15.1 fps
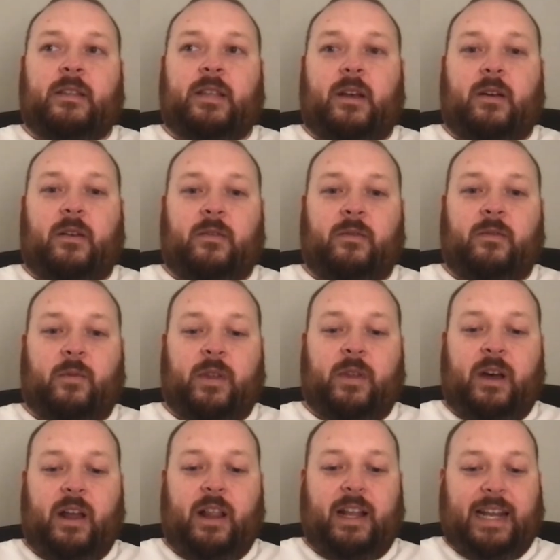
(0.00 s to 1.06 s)
So, with
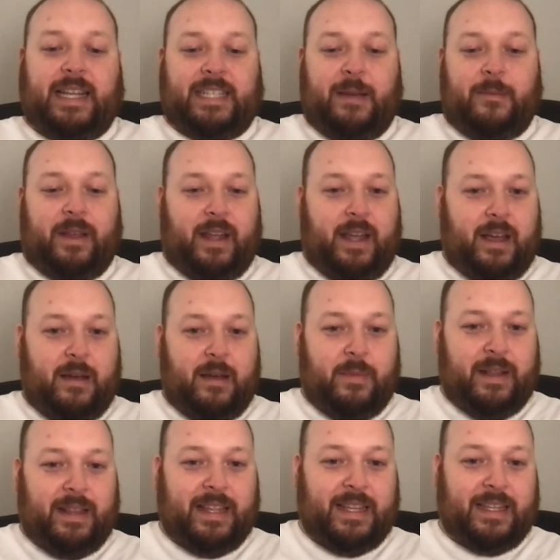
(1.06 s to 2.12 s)
holidays coming up
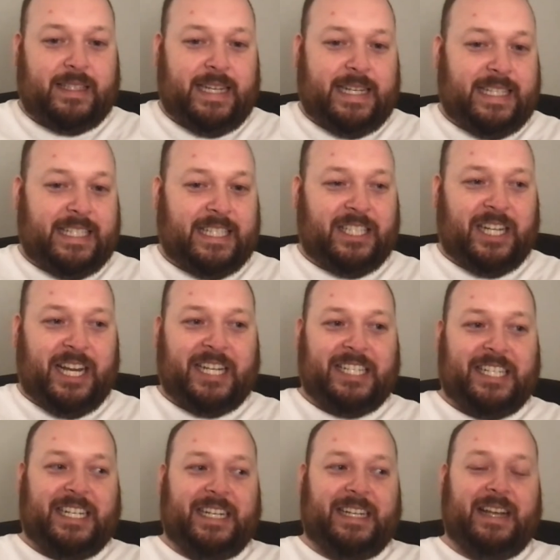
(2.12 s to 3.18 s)
and the seasons
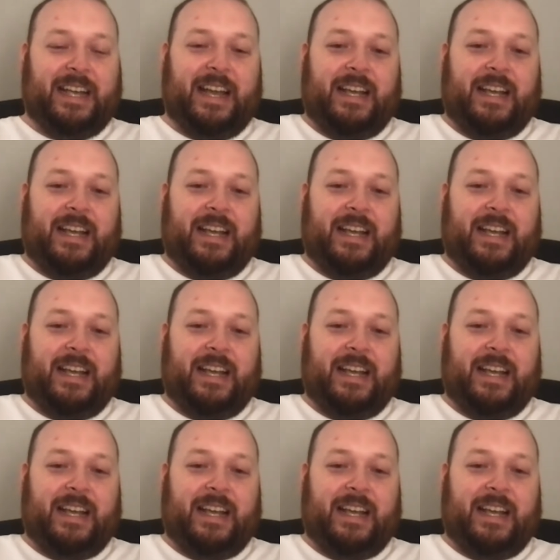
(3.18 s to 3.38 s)
changing,